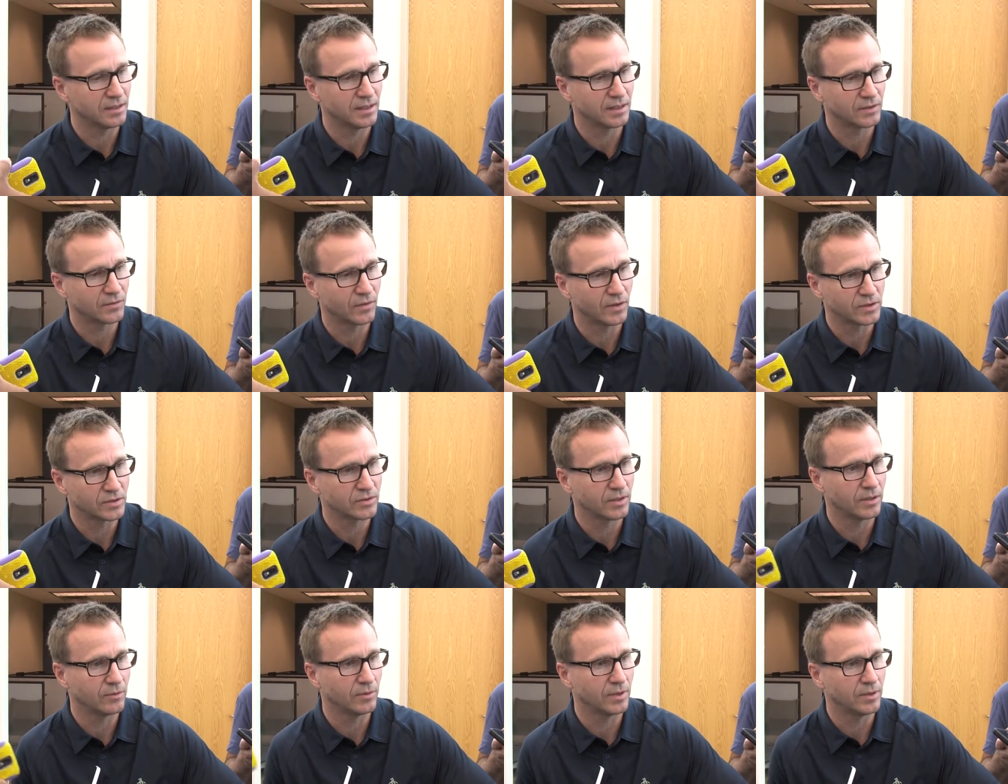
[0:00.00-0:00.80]
He gets
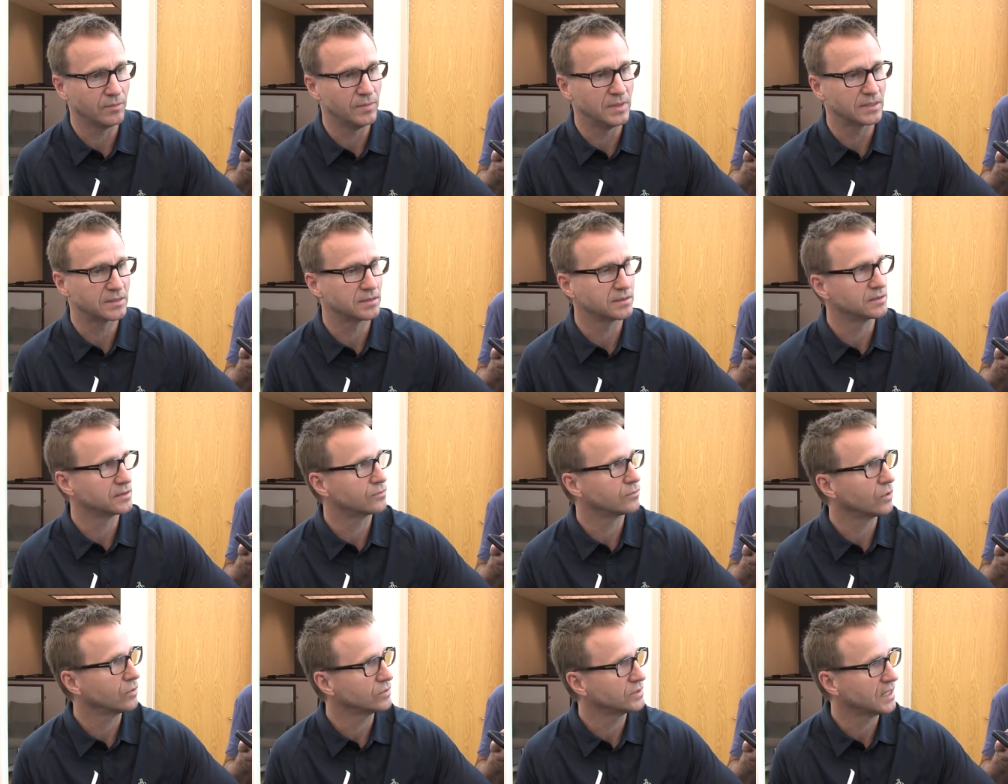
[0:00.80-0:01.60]
frustrated when he misses
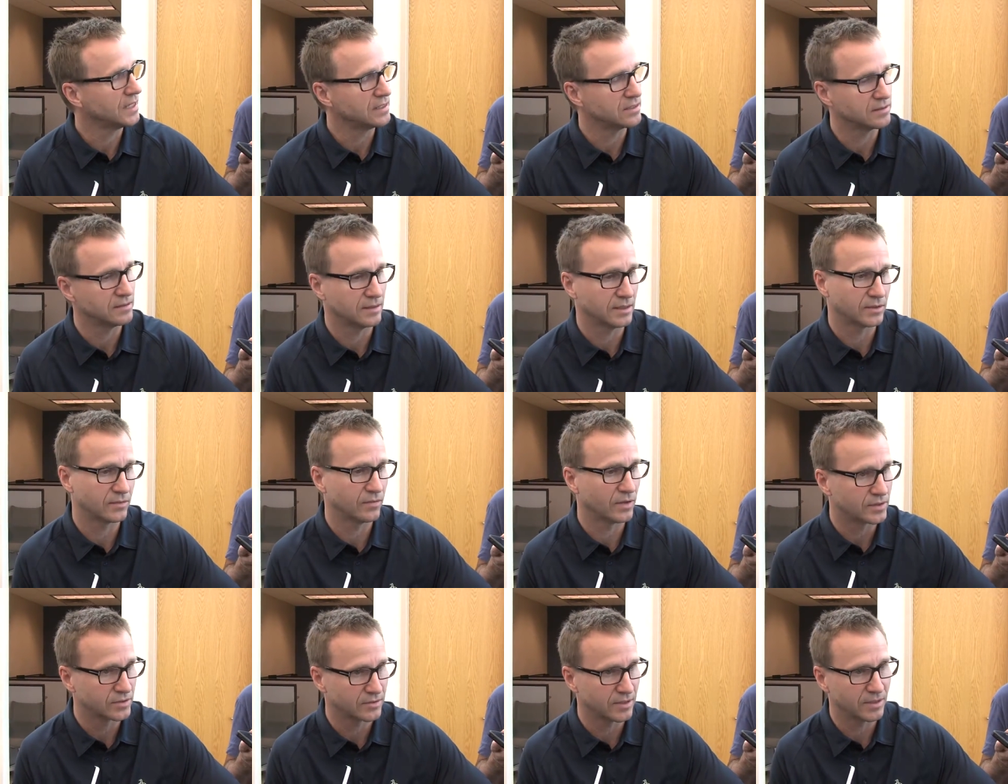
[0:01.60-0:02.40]
a rotation. He gets
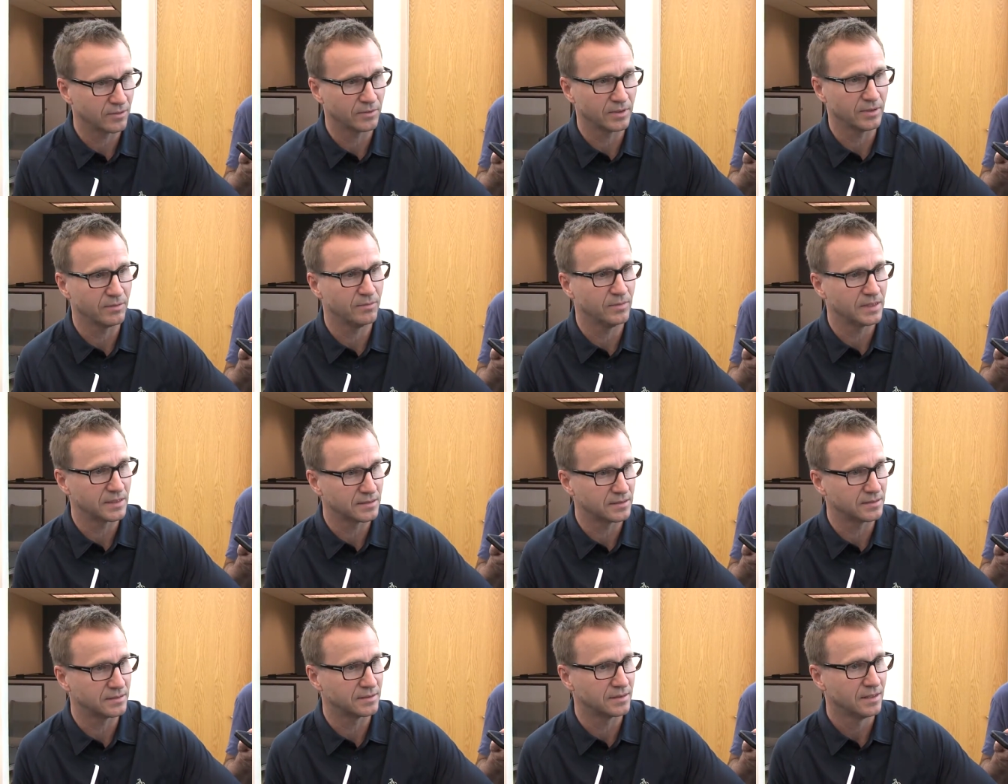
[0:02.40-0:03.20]
frustrated when he
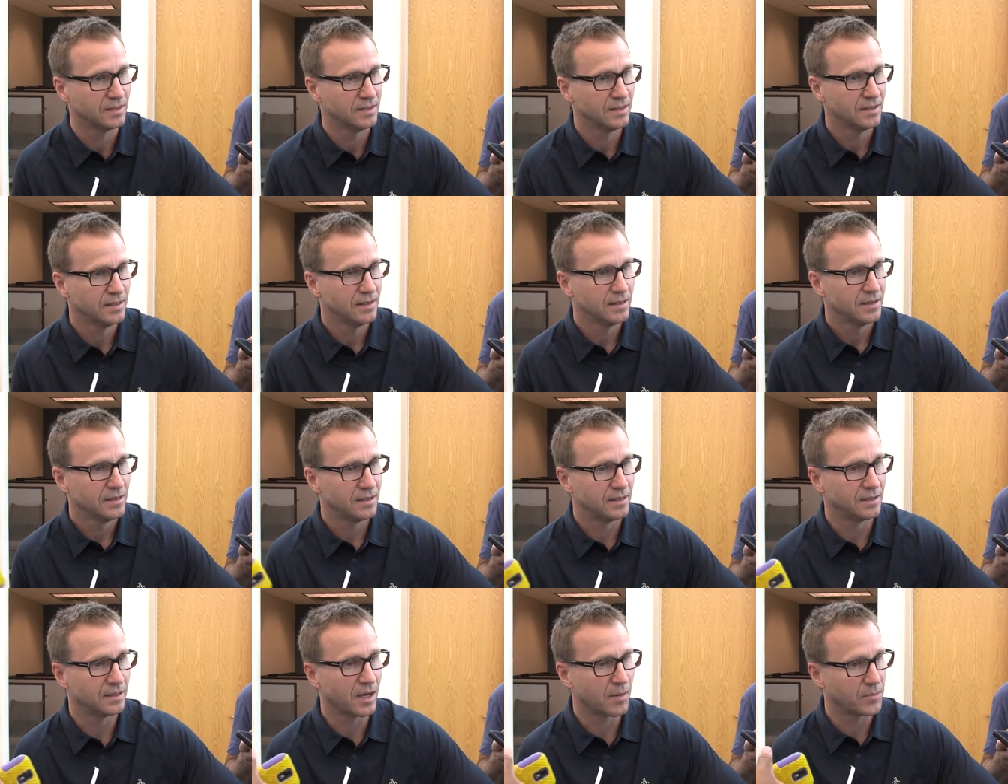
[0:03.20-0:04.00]
misses
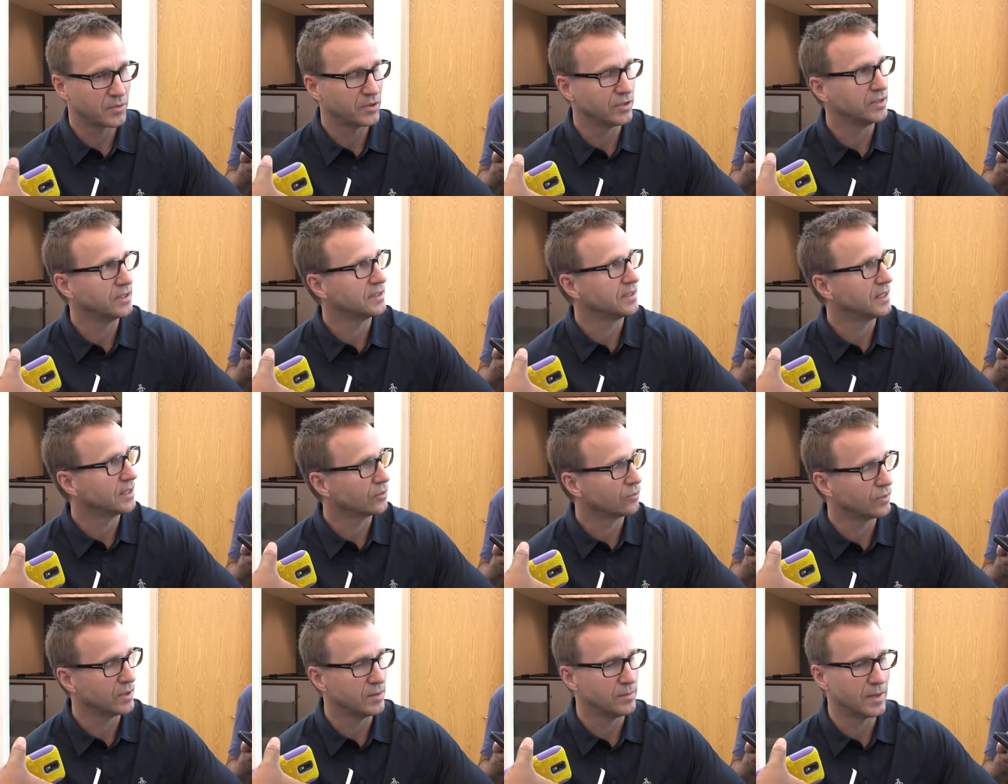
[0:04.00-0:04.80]
an opportunity to get
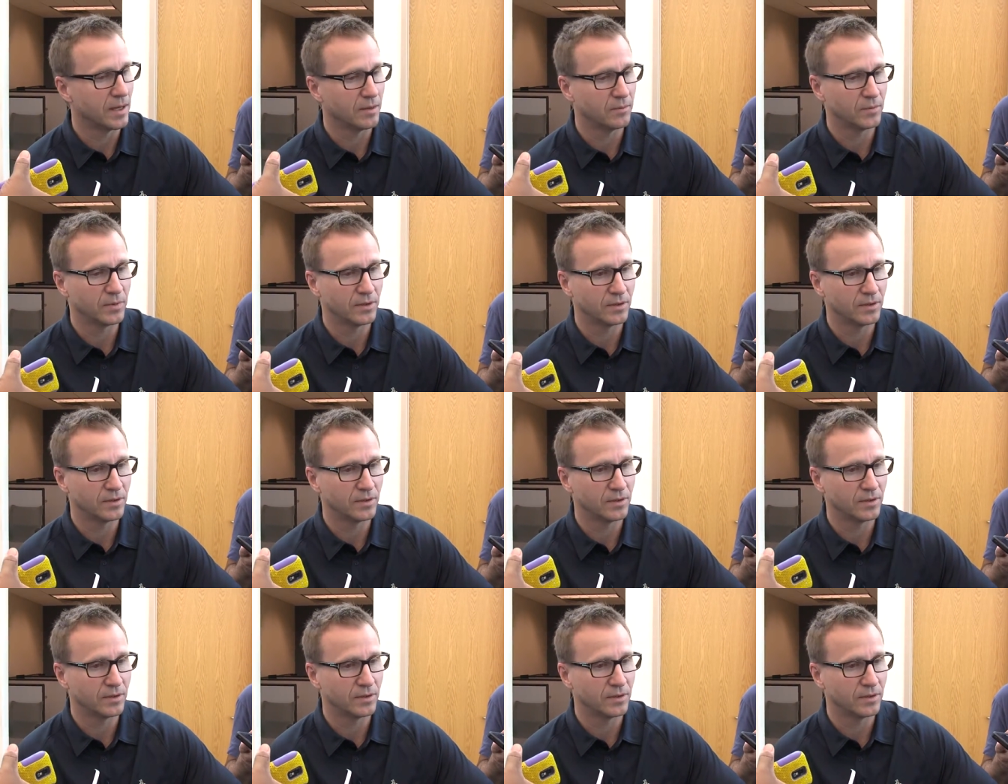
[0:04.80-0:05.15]
a rebound.